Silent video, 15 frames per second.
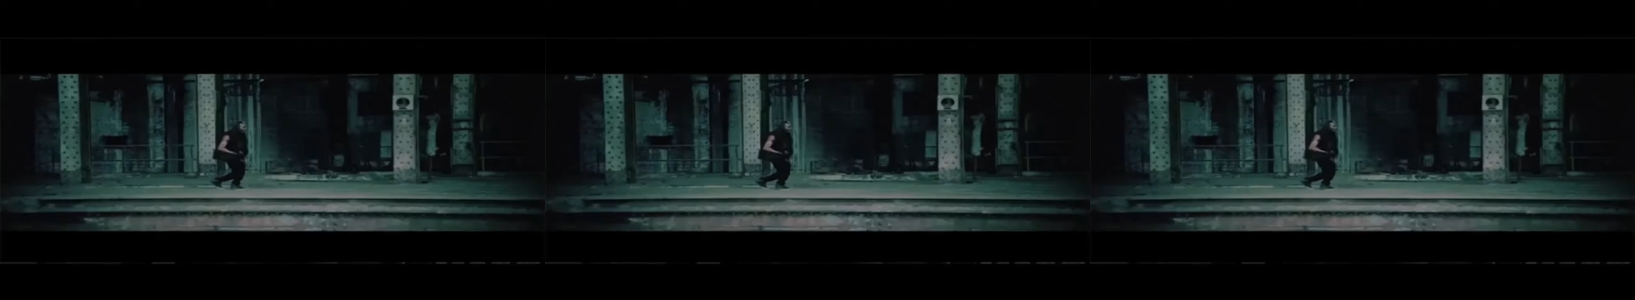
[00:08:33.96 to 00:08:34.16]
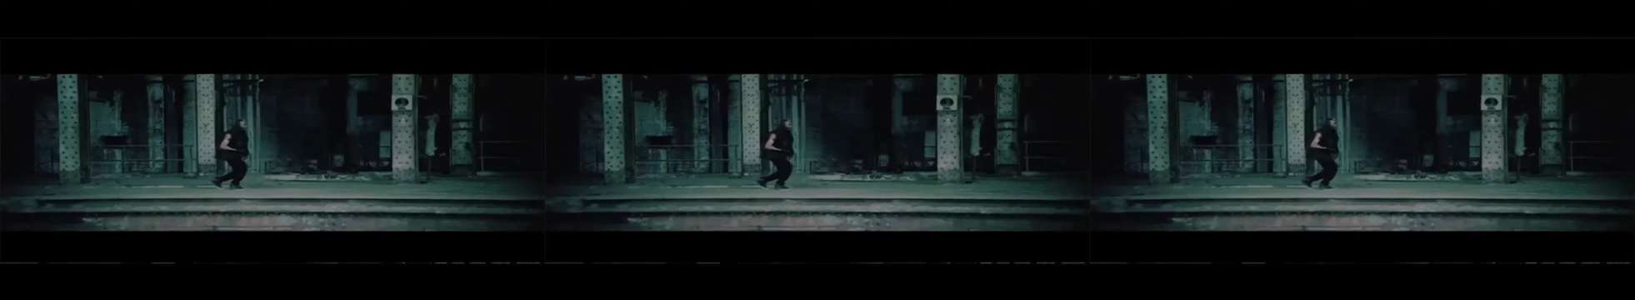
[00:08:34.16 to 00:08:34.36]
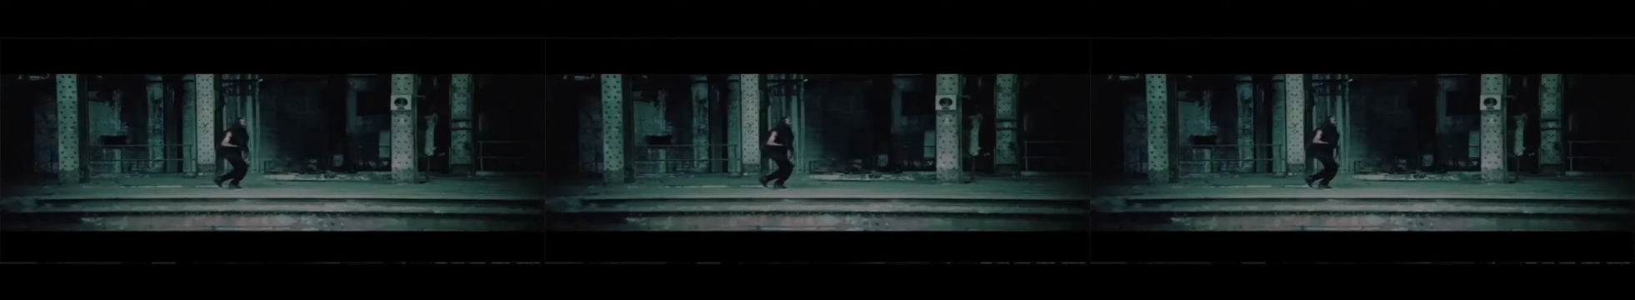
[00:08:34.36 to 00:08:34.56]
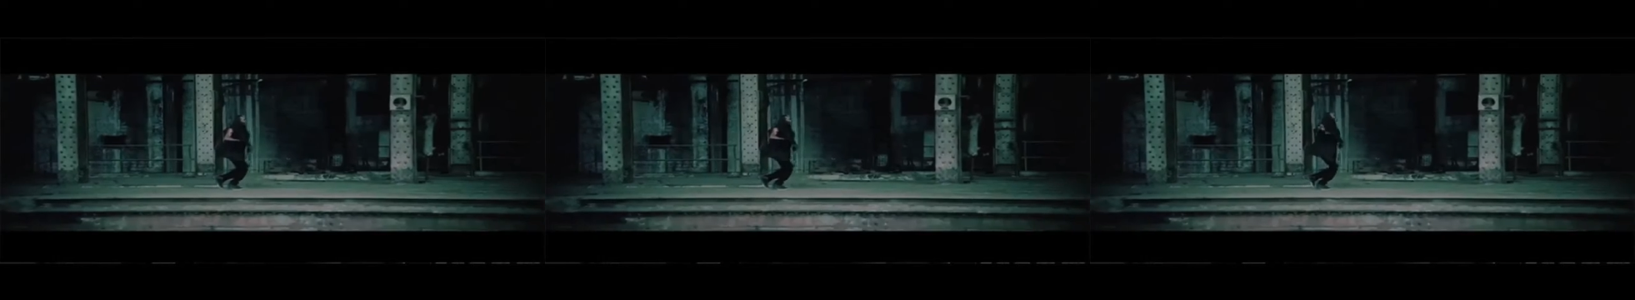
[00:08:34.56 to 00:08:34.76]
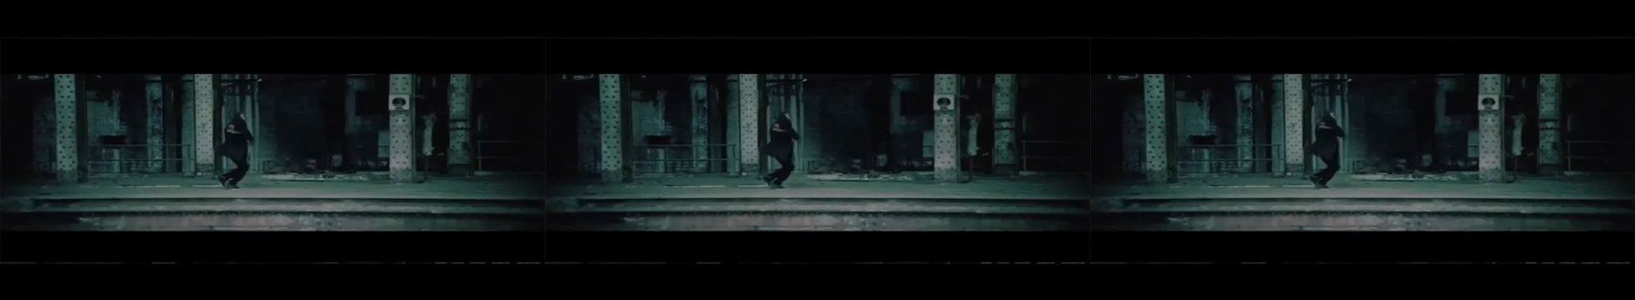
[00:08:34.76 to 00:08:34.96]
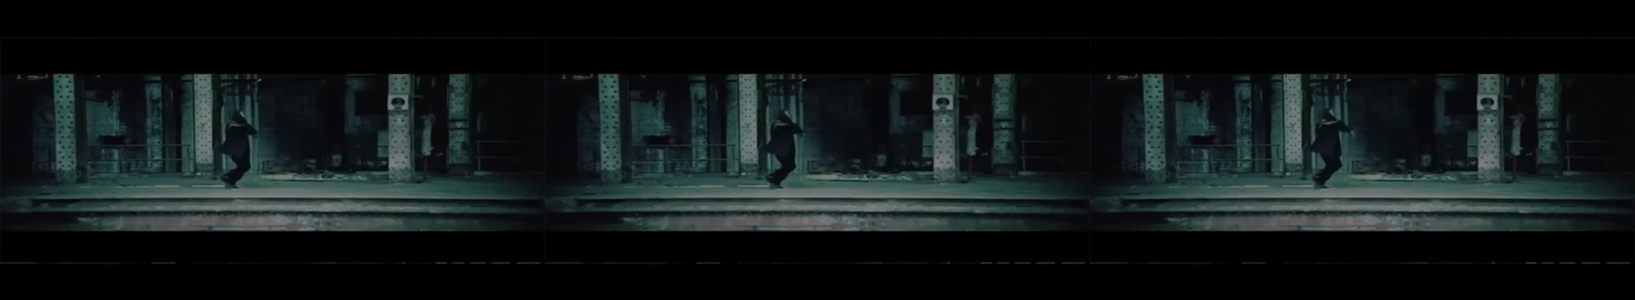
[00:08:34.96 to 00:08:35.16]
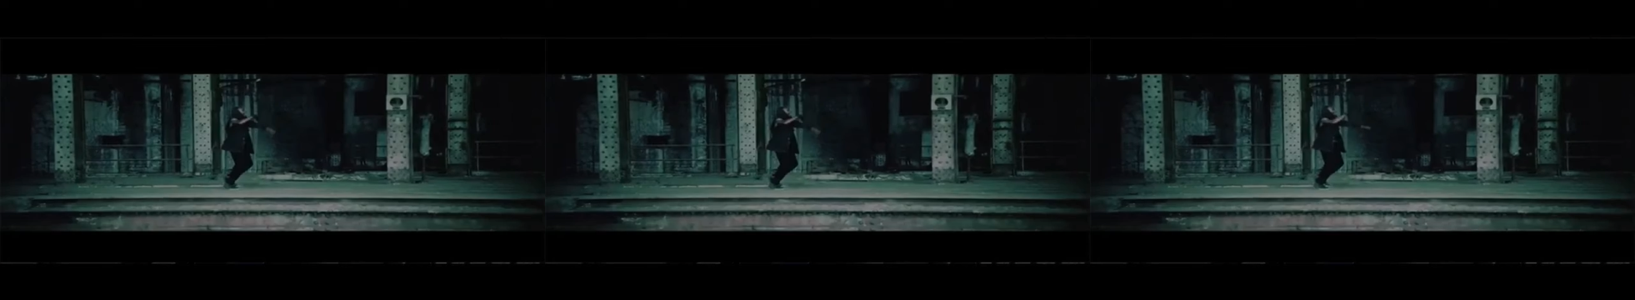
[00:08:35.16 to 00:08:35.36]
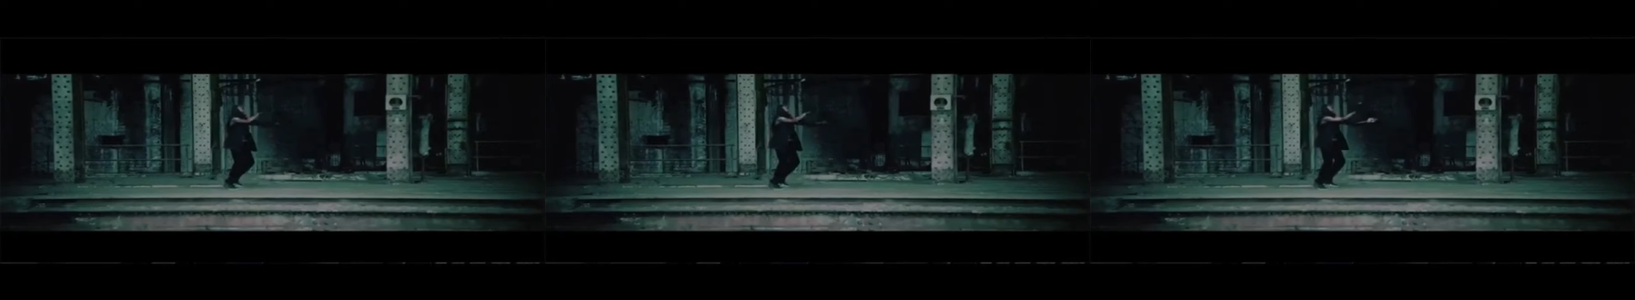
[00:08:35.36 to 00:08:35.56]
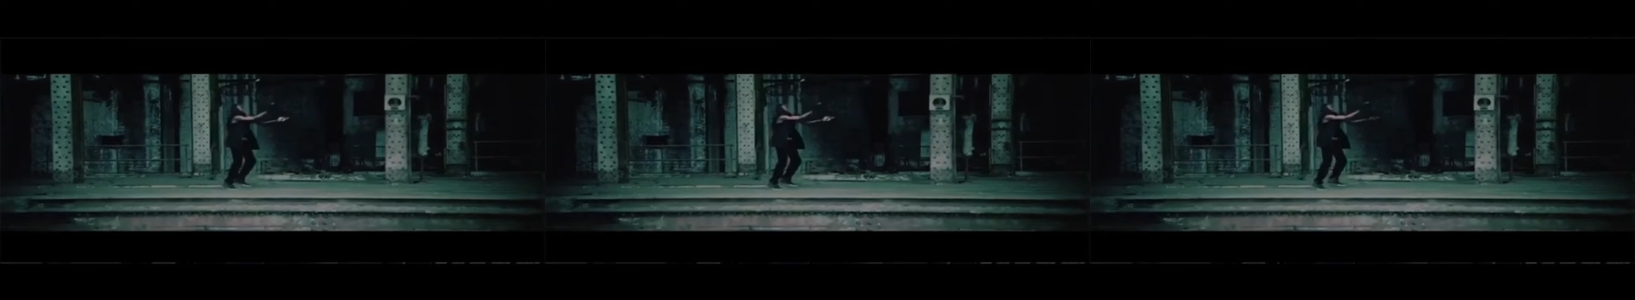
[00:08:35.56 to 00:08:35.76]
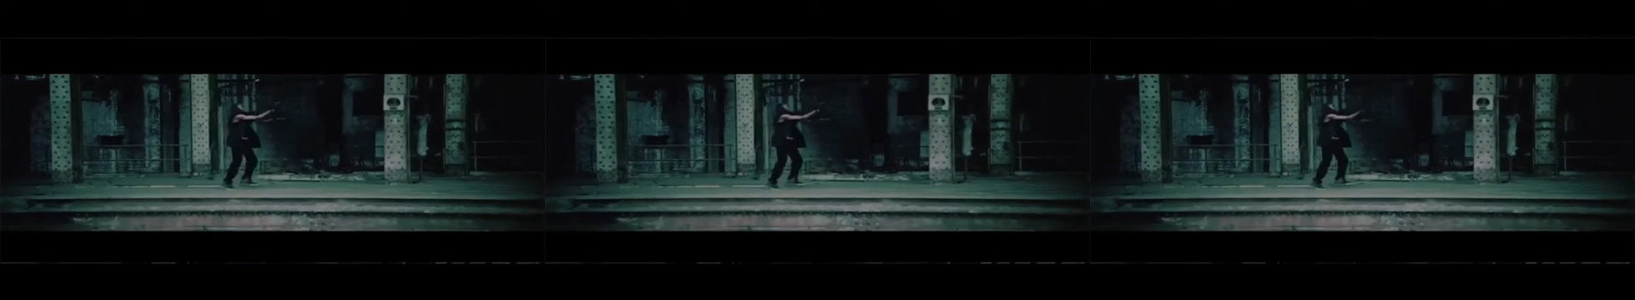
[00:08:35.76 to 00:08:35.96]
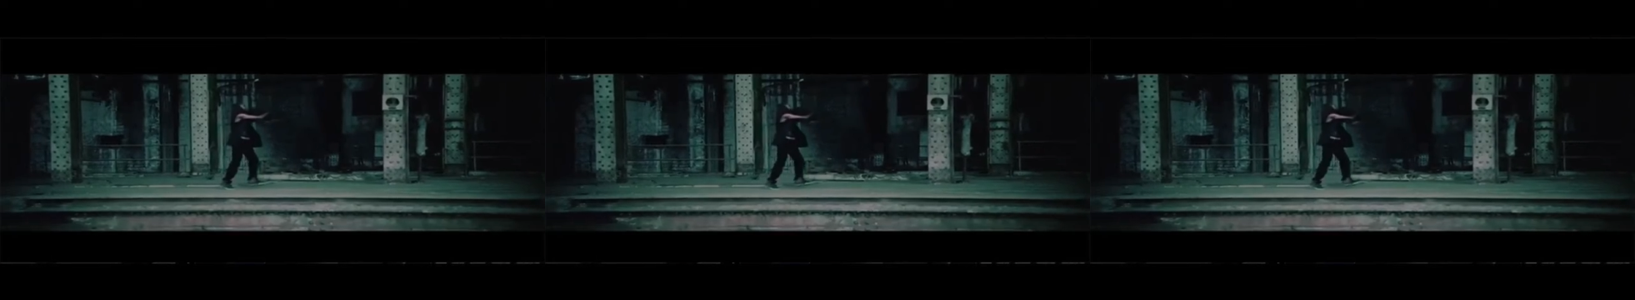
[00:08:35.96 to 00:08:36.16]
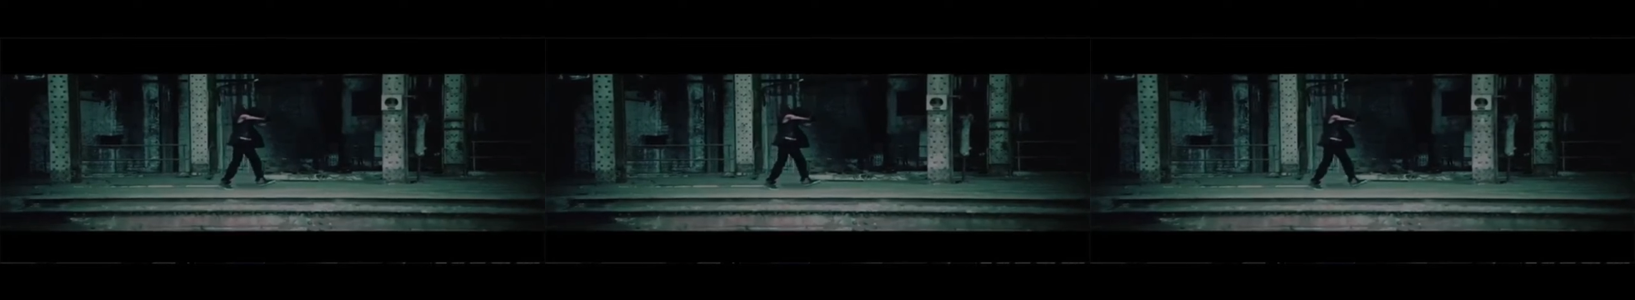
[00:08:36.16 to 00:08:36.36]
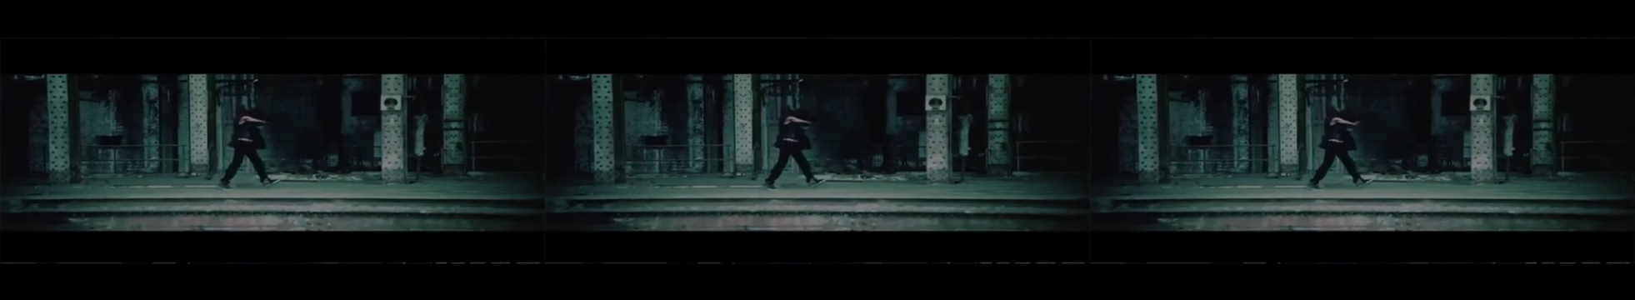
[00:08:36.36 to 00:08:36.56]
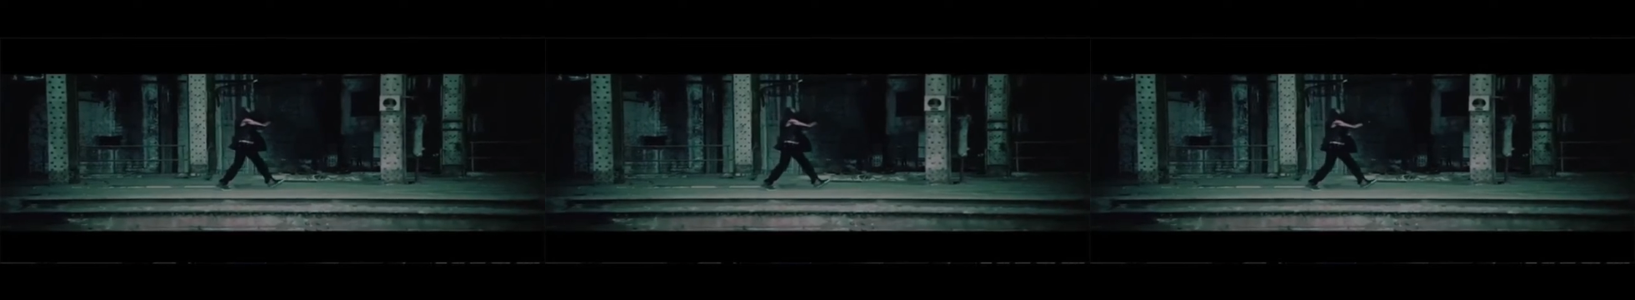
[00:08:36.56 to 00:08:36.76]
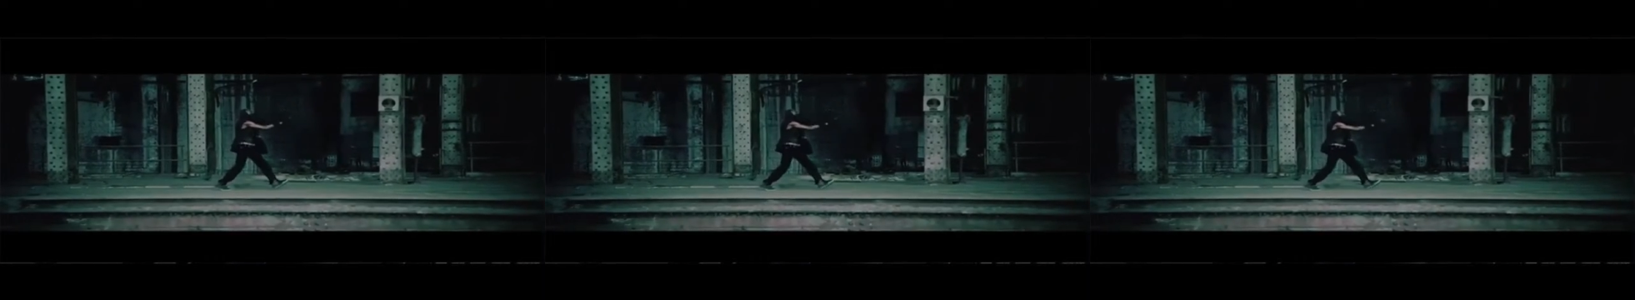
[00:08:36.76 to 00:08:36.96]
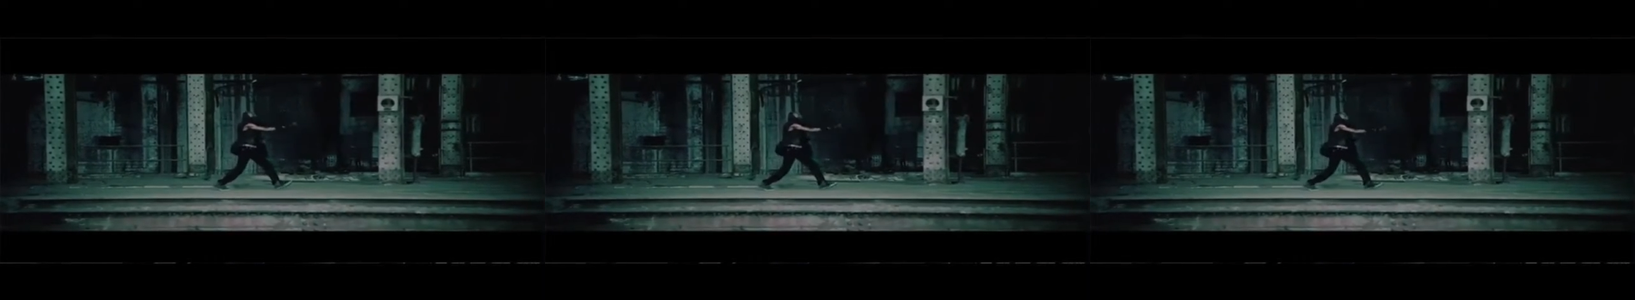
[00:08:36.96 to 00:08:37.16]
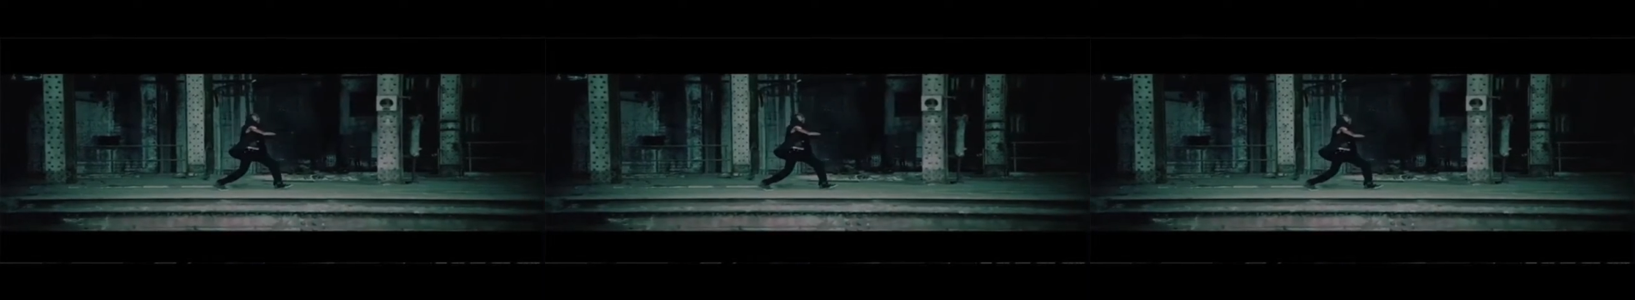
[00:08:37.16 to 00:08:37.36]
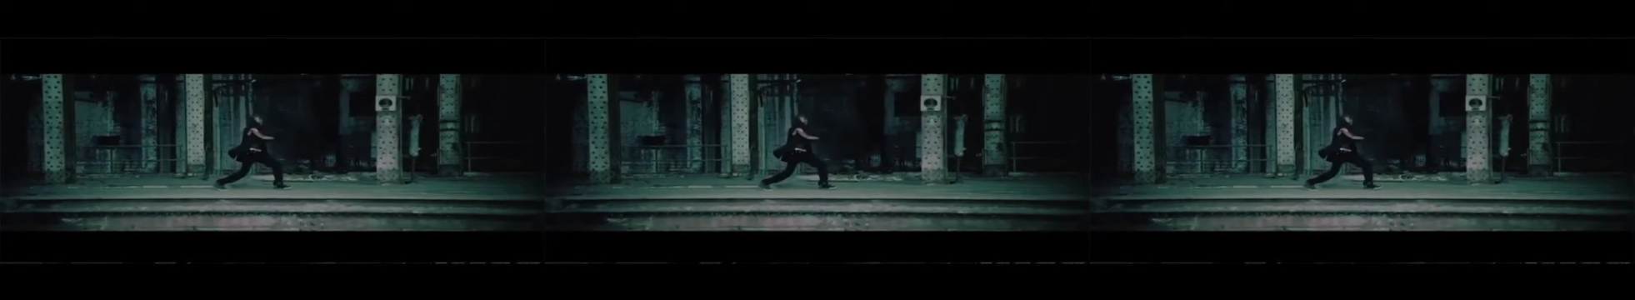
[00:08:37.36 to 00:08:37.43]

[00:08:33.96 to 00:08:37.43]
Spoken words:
(no speaker visible)